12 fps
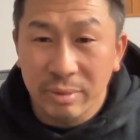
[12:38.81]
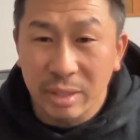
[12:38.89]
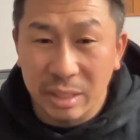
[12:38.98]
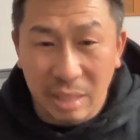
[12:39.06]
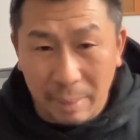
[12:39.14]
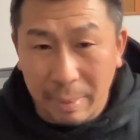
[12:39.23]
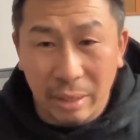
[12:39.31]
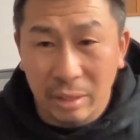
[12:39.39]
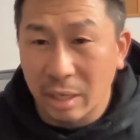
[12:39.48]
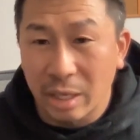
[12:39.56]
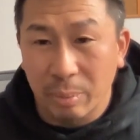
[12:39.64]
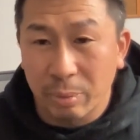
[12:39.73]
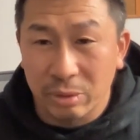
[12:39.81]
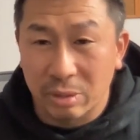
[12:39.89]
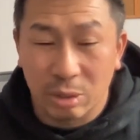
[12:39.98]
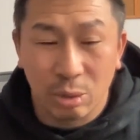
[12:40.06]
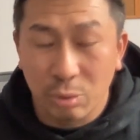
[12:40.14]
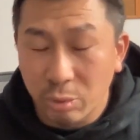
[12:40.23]
It's not about the other
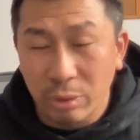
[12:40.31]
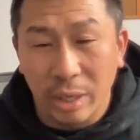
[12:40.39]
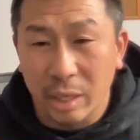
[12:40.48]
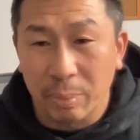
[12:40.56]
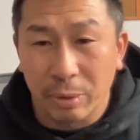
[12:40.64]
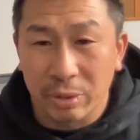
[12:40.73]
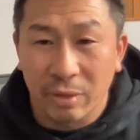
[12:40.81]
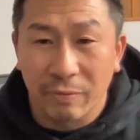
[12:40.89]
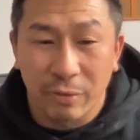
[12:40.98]
person. Screw the other person.